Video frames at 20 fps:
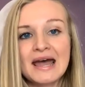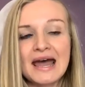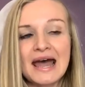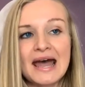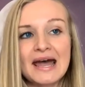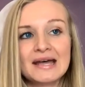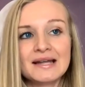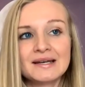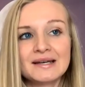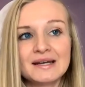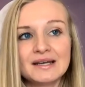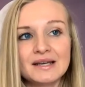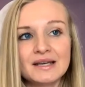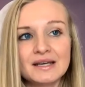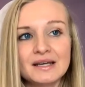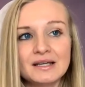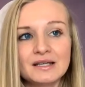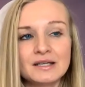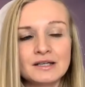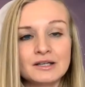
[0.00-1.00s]
And,
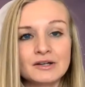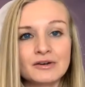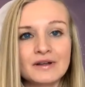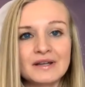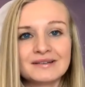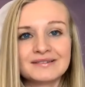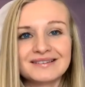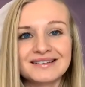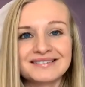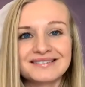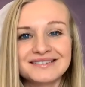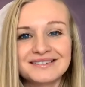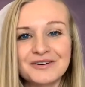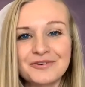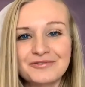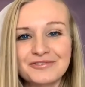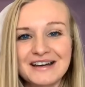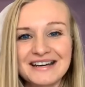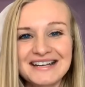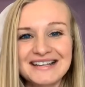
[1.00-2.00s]
you know, it's so
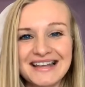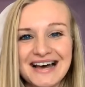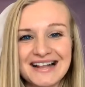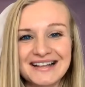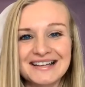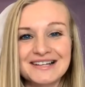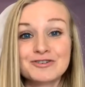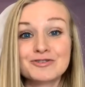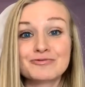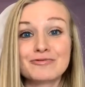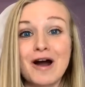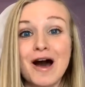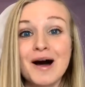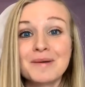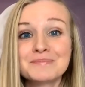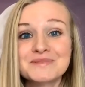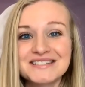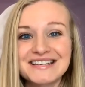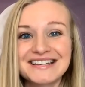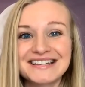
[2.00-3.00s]
funny that like
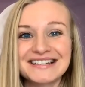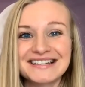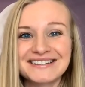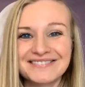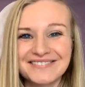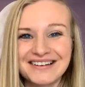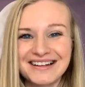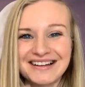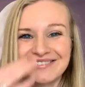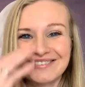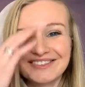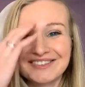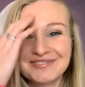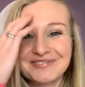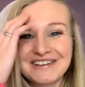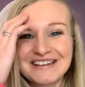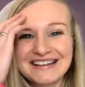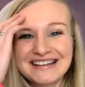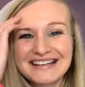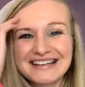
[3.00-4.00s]
dropped in while I was
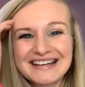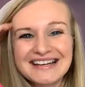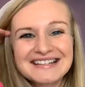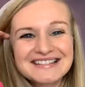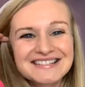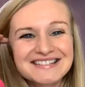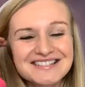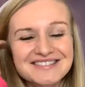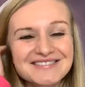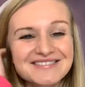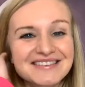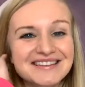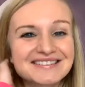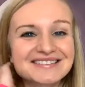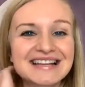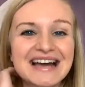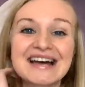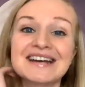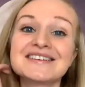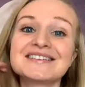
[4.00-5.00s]
feeling into this
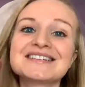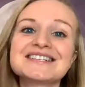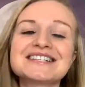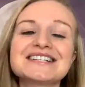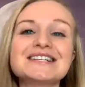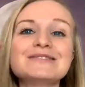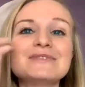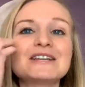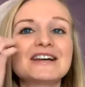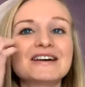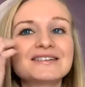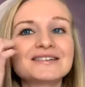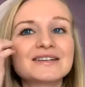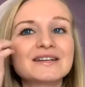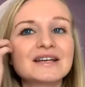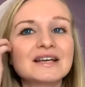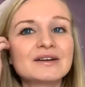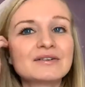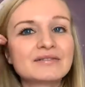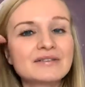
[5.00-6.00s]
energy, because
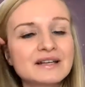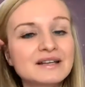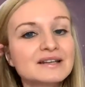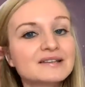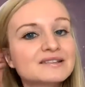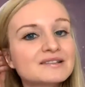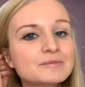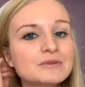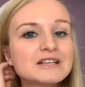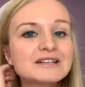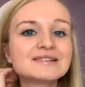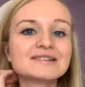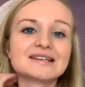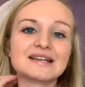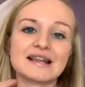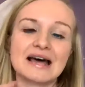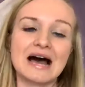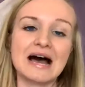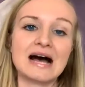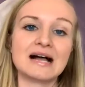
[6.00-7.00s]
it really speaks to
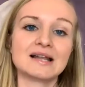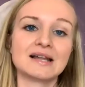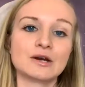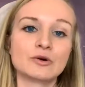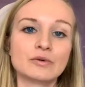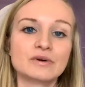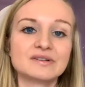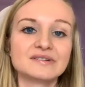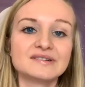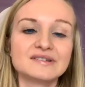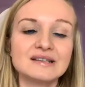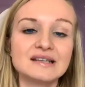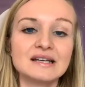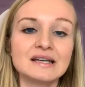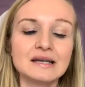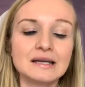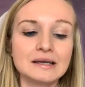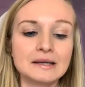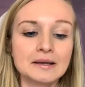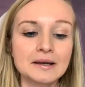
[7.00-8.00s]
that. Like we're
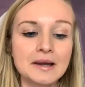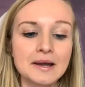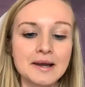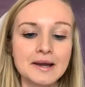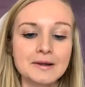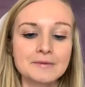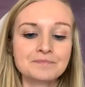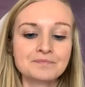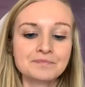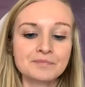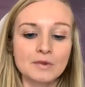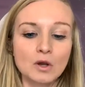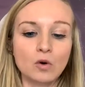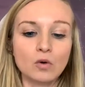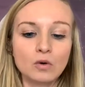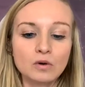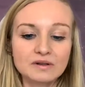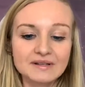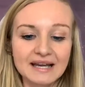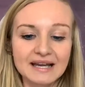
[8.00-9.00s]
seeing
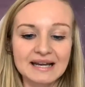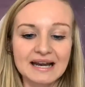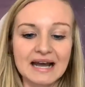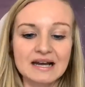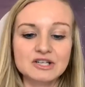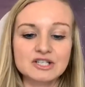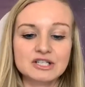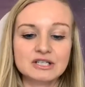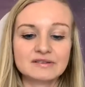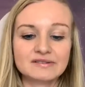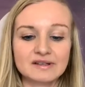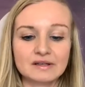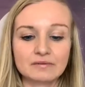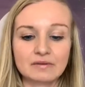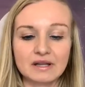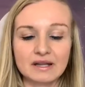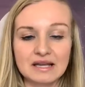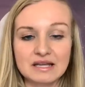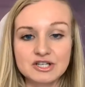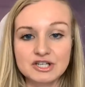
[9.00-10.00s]
old connections and
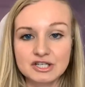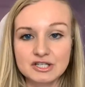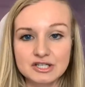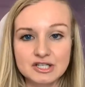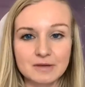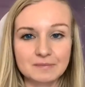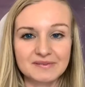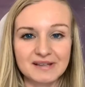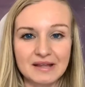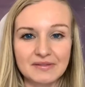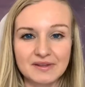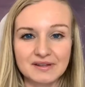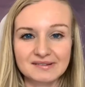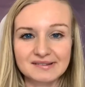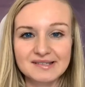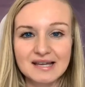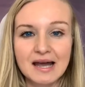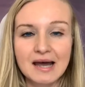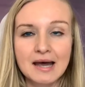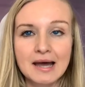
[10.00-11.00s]
relationships at this
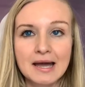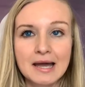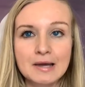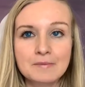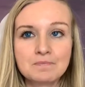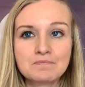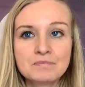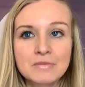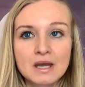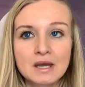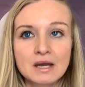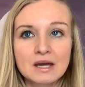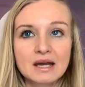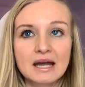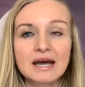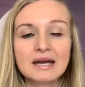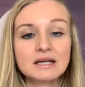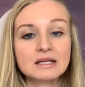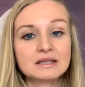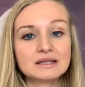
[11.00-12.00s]
time
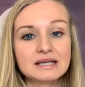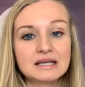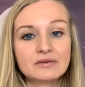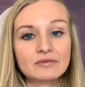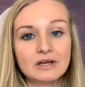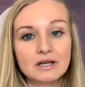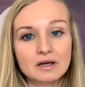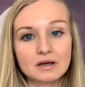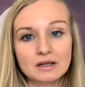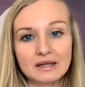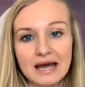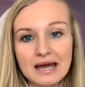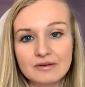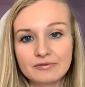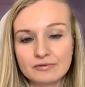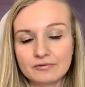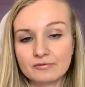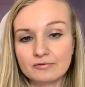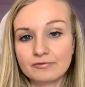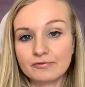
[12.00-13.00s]
kind of leaving our life
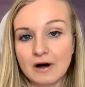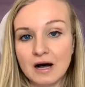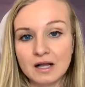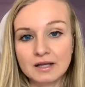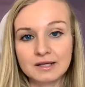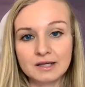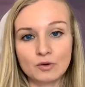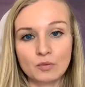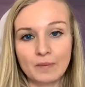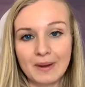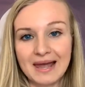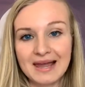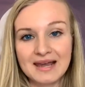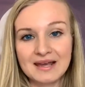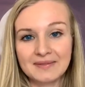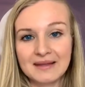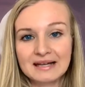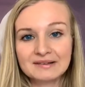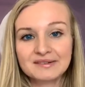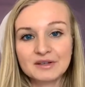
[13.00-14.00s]
and falling away.
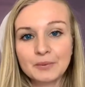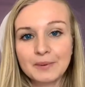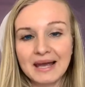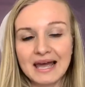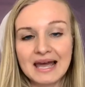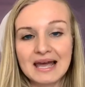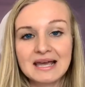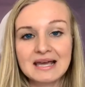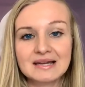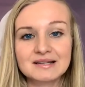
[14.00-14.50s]
And that's okay.